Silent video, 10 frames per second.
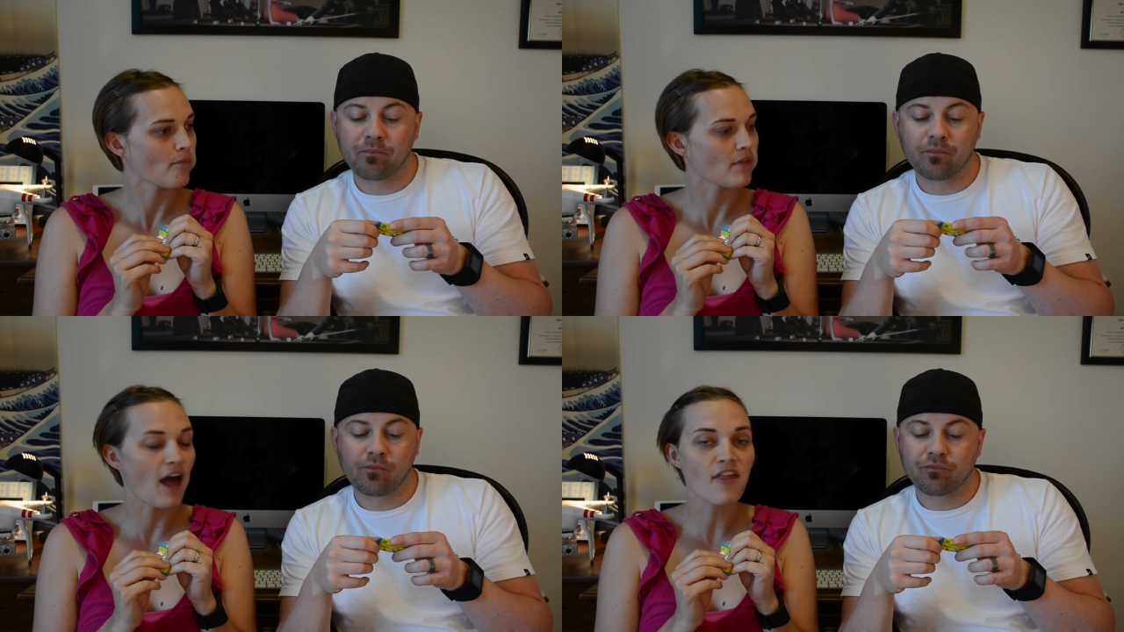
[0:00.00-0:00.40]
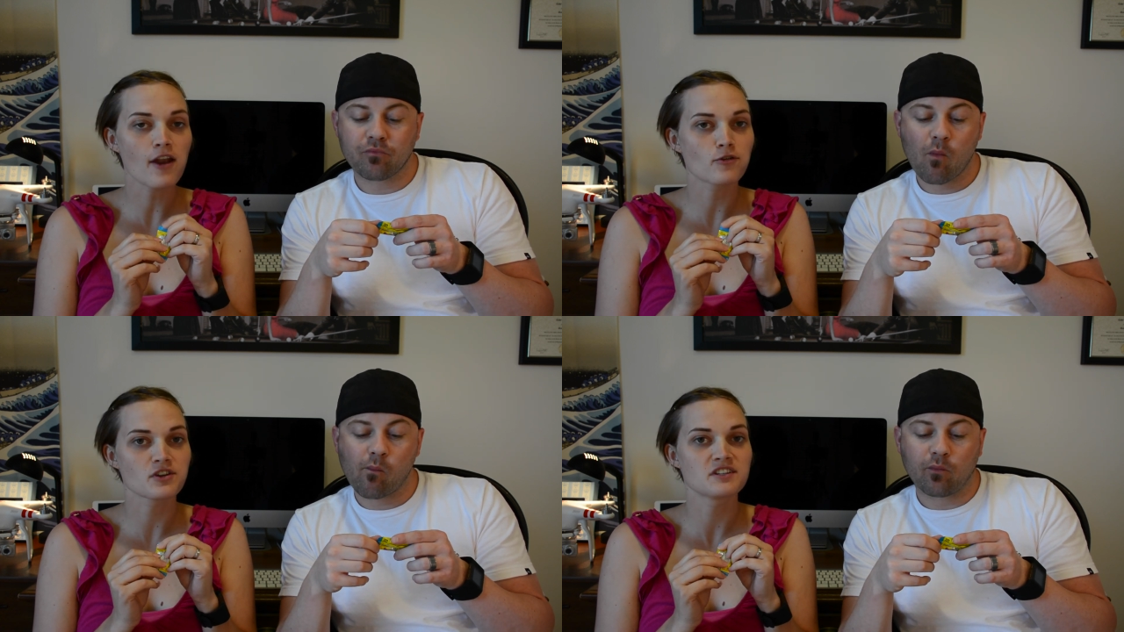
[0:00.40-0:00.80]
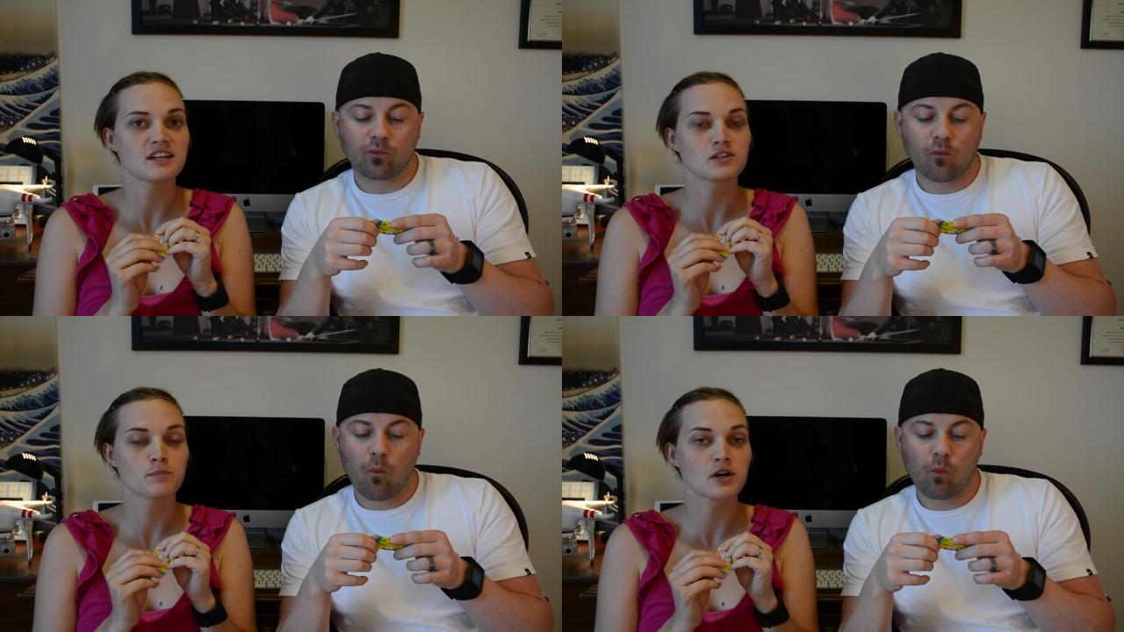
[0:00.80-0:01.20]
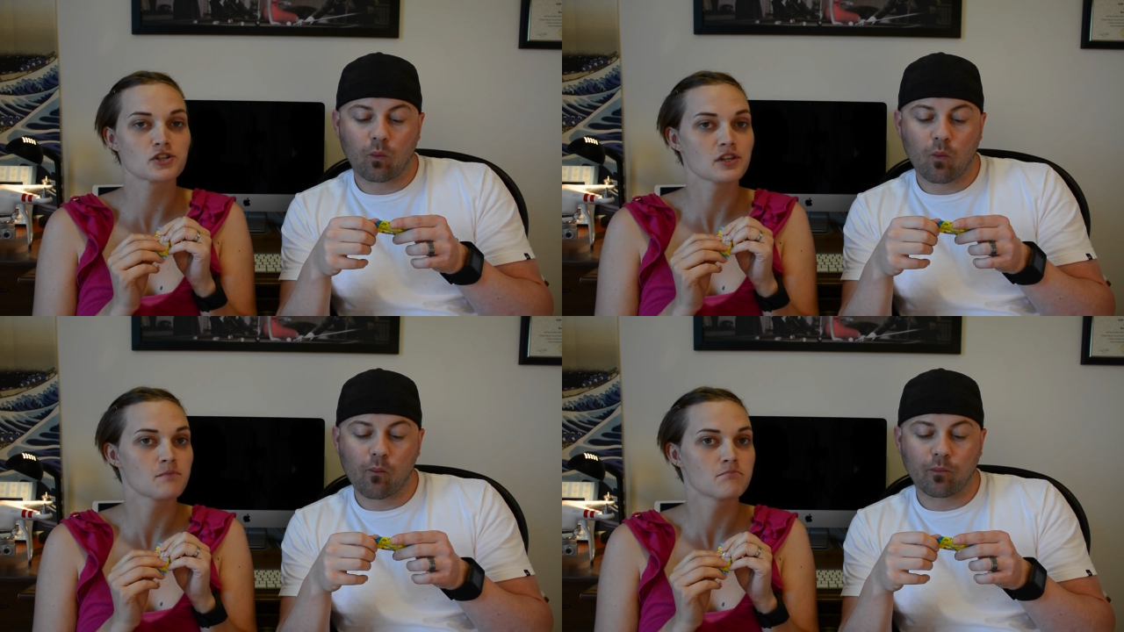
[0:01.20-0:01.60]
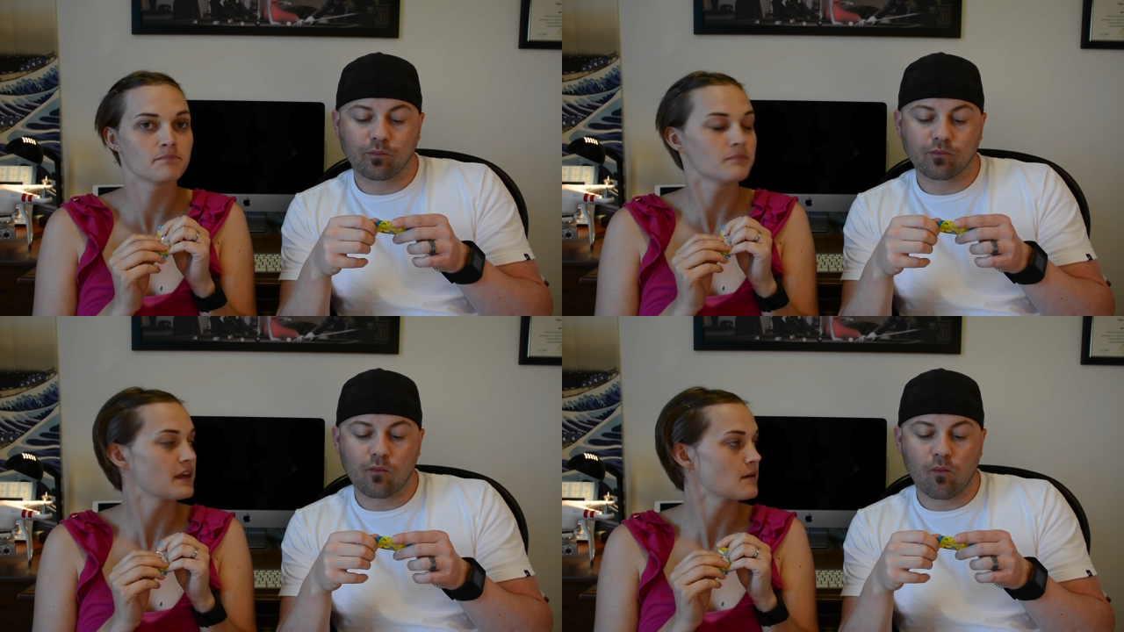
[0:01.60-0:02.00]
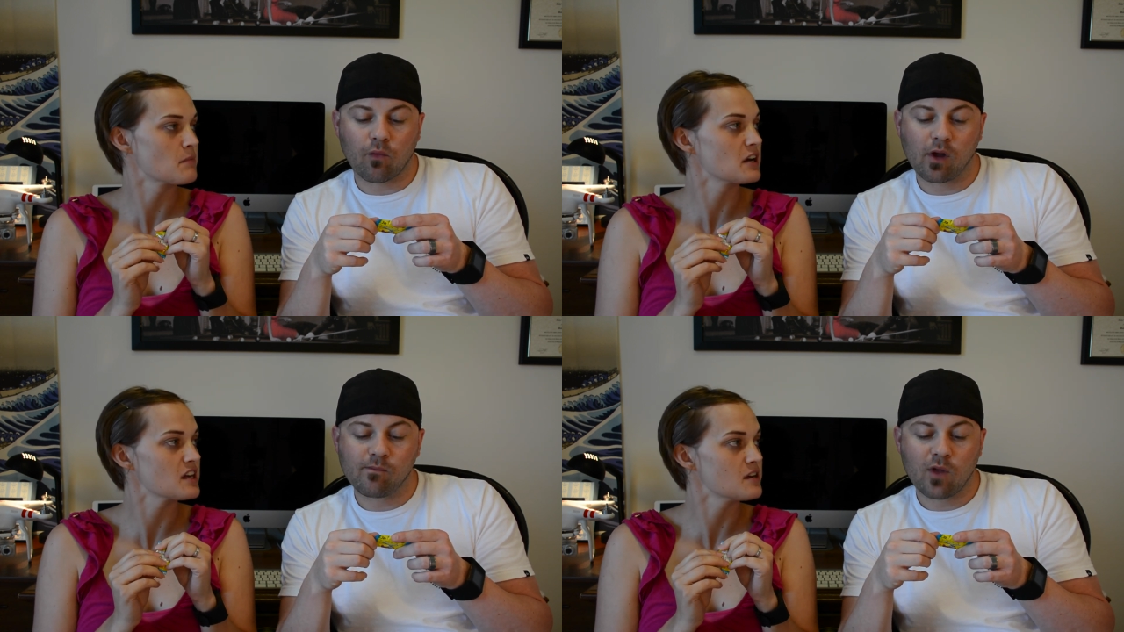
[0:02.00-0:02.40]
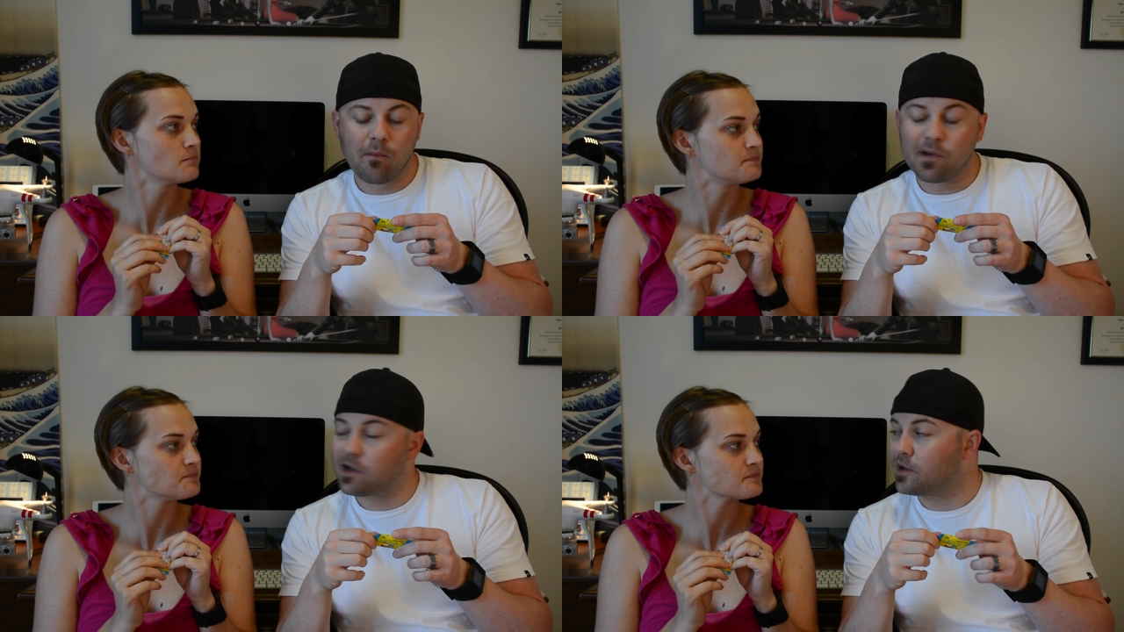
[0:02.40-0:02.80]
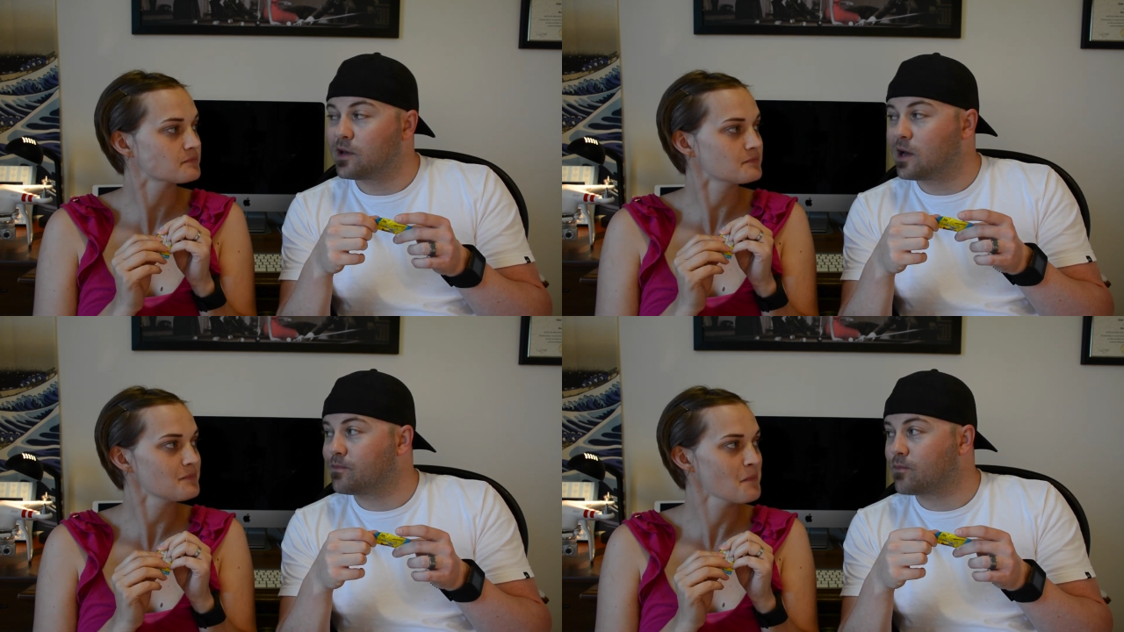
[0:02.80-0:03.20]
Speaker 1: I thought it was going to taste partially like a monkey. Monkey, yeah.